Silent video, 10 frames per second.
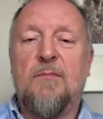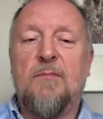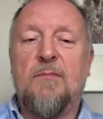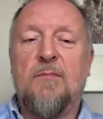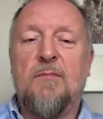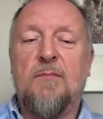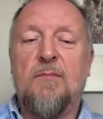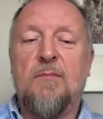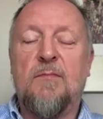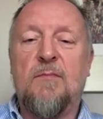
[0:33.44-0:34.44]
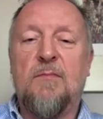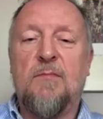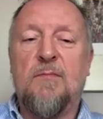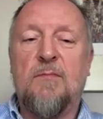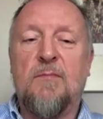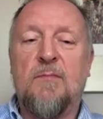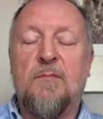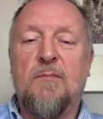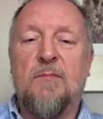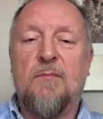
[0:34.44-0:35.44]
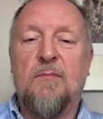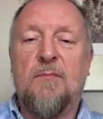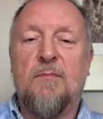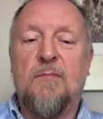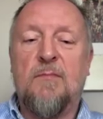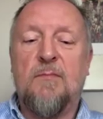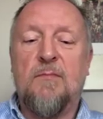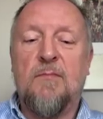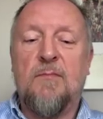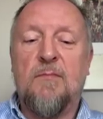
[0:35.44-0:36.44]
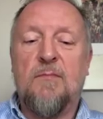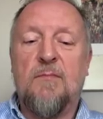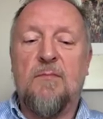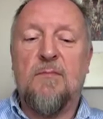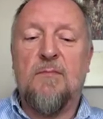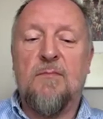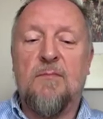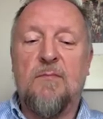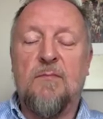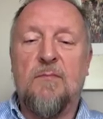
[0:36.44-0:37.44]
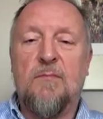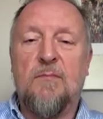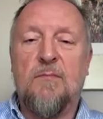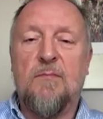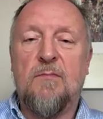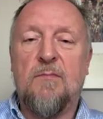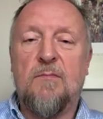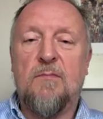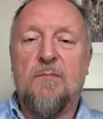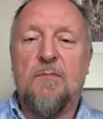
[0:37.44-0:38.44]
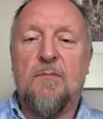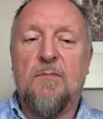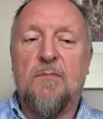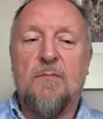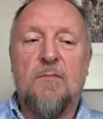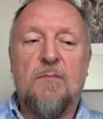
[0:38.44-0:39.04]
This person isn't speaking.